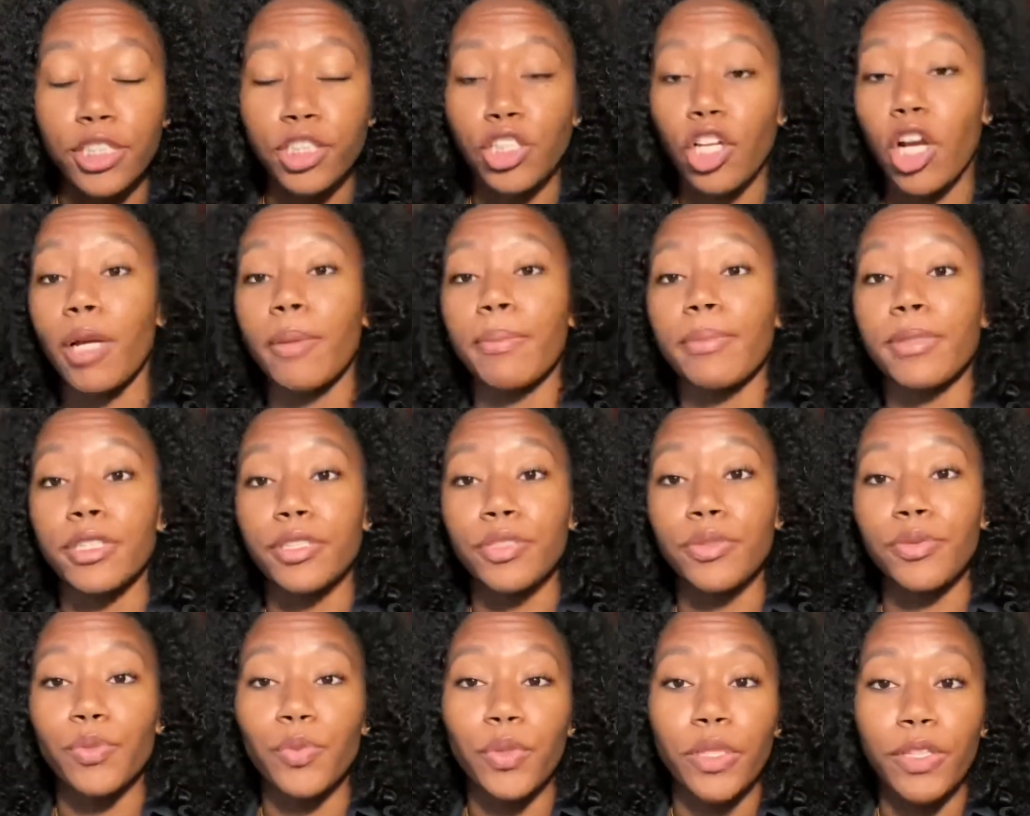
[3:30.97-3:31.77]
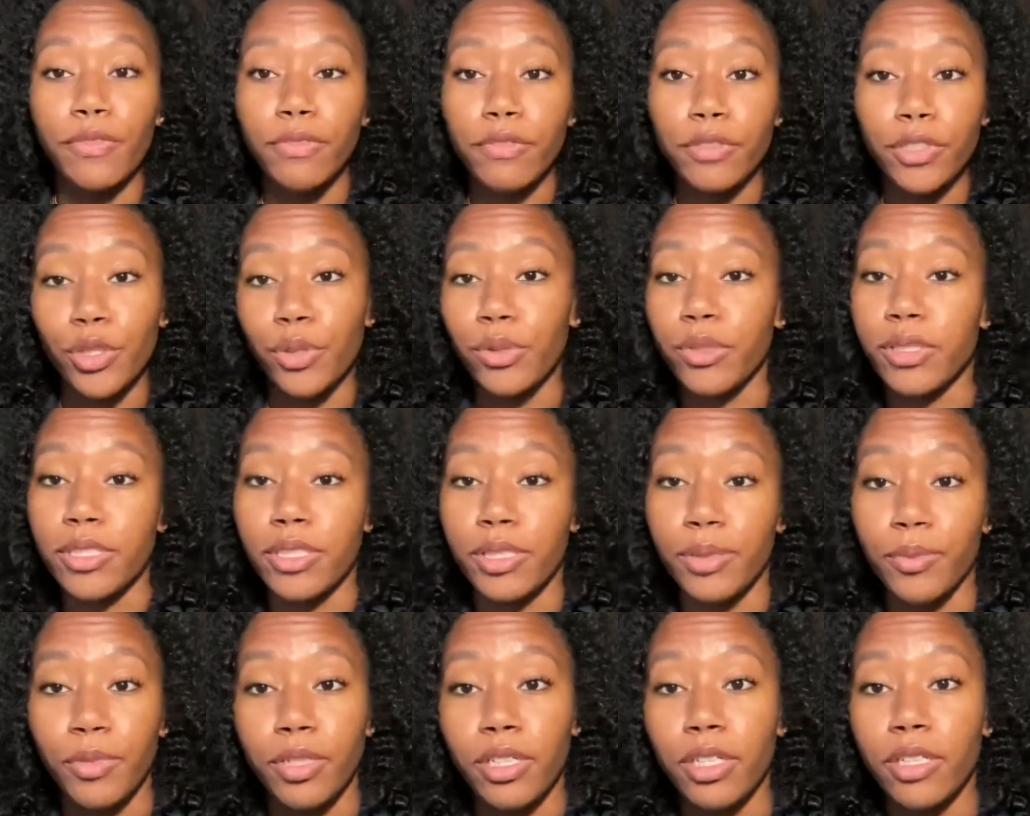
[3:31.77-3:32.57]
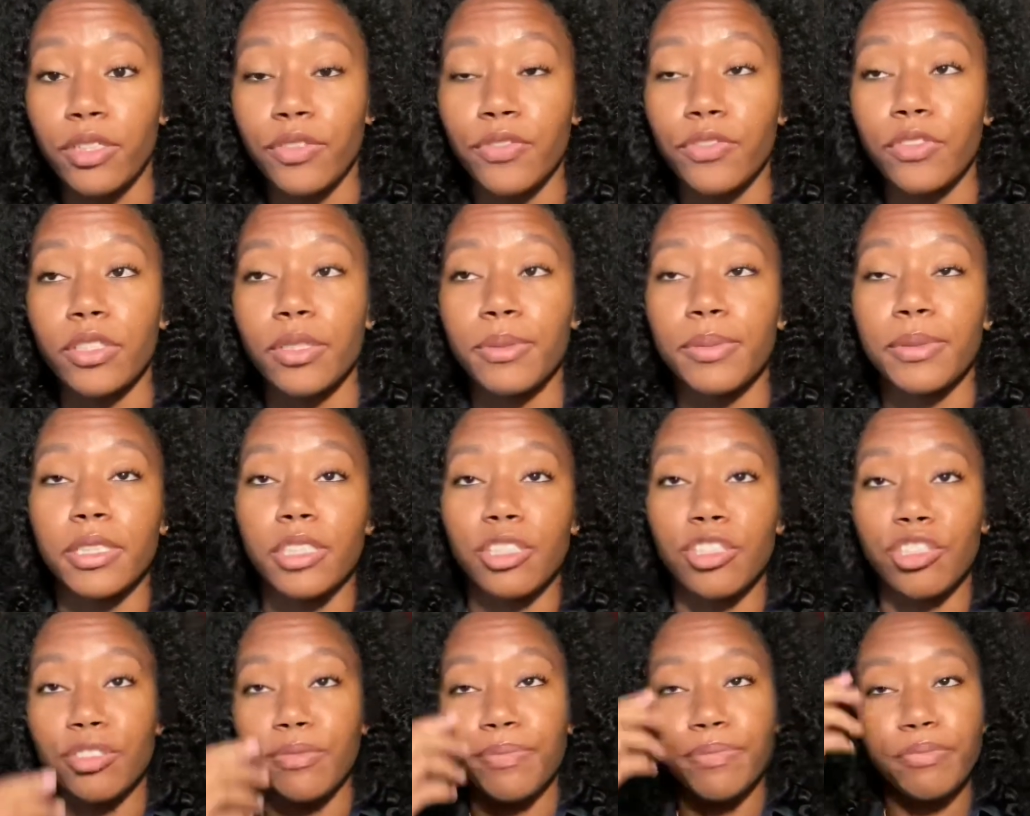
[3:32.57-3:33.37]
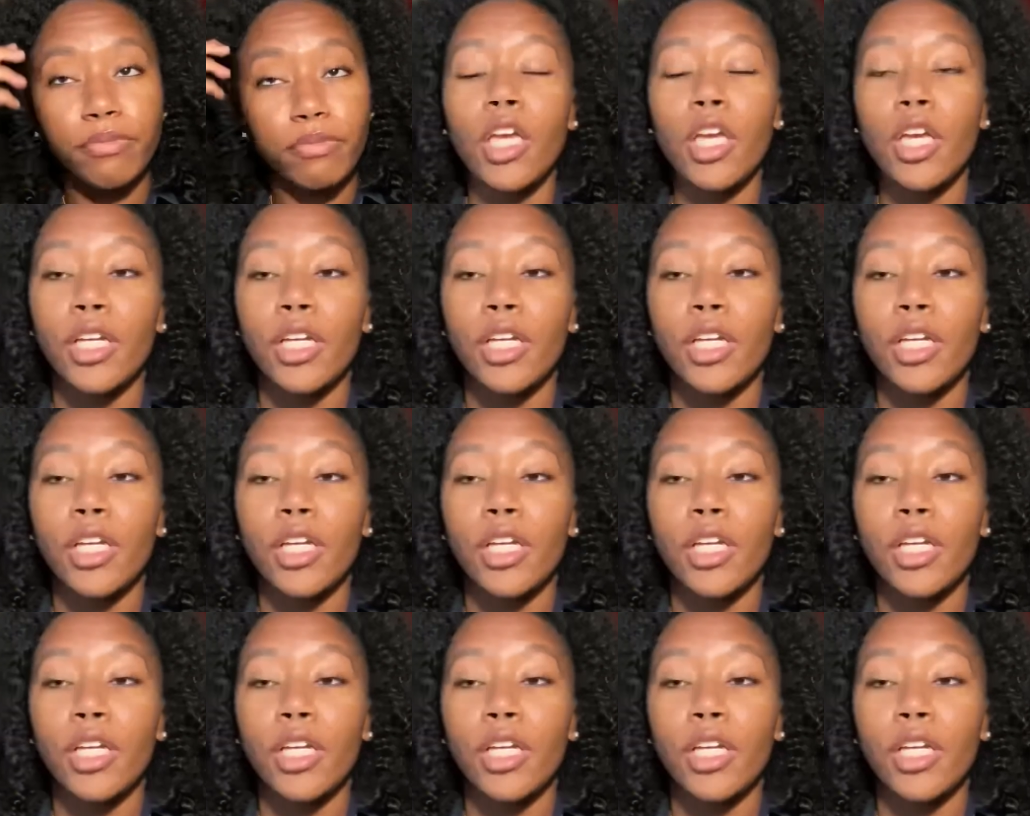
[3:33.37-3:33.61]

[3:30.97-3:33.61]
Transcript: sorry, but we've chosen someone else for this position.